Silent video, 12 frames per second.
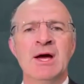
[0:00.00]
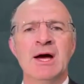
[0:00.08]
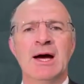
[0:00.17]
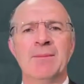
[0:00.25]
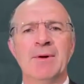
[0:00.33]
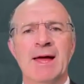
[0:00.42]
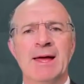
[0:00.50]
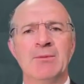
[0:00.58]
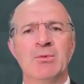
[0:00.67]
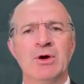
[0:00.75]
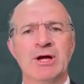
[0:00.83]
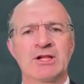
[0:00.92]

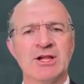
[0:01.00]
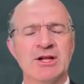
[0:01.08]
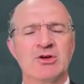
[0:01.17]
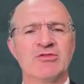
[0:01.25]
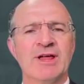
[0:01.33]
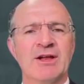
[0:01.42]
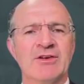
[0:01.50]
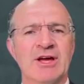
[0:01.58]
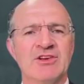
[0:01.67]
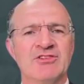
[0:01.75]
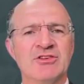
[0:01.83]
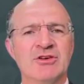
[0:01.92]
and where clinical
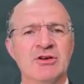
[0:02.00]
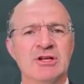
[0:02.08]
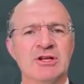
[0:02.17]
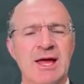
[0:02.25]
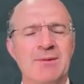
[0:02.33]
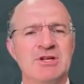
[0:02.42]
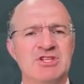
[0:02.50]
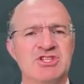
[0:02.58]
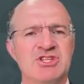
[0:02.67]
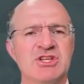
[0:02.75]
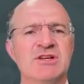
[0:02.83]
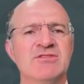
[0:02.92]
validation can be
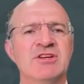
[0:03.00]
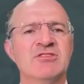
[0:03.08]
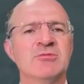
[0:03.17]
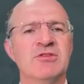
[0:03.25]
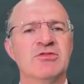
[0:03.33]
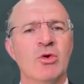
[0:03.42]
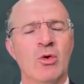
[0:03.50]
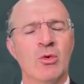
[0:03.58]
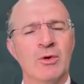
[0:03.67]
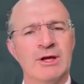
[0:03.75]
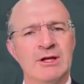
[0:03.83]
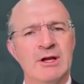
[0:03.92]
achieved even before
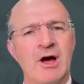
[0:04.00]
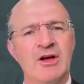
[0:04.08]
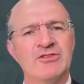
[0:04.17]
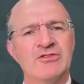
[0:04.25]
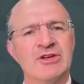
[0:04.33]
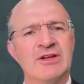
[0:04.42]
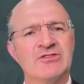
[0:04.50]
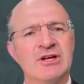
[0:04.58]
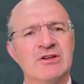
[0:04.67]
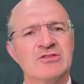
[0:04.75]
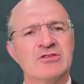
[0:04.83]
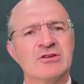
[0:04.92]
we in-license
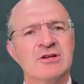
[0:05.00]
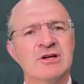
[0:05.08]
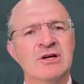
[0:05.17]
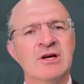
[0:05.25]
assets.